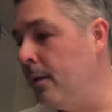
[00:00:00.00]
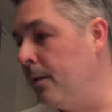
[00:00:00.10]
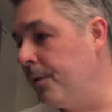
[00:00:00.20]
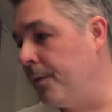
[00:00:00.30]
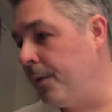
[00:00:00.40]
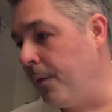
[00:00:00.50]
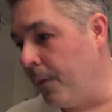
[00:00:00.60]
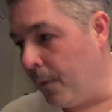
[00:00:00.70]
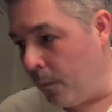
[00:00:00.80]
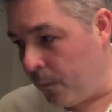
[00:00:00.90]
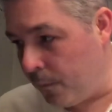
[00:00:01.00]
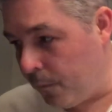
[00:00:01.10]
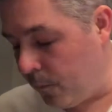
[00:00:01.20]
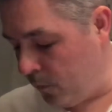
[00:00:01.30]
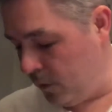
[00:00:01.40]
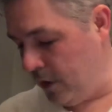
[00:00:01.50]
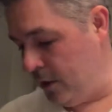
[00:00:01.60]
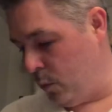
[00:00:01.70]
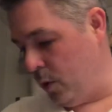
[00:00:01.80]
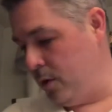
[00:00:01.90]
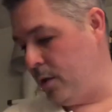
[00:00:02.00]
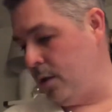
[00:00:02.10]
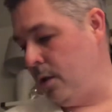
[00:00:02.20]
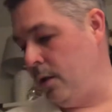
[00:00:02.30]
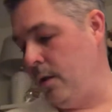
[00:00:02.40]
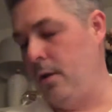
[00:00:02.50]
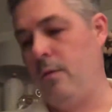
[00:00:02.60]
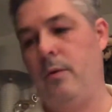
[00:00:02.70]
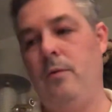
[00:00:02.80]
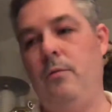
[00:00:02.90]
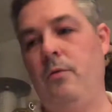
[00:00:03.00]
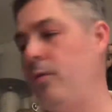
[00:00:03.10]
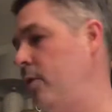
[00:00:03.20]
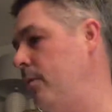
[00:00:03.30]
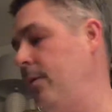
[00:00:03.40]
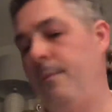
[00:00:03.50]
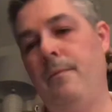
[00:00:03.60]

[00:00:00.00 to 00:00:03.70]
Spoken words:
so these ones, another one, oh, we've got another one,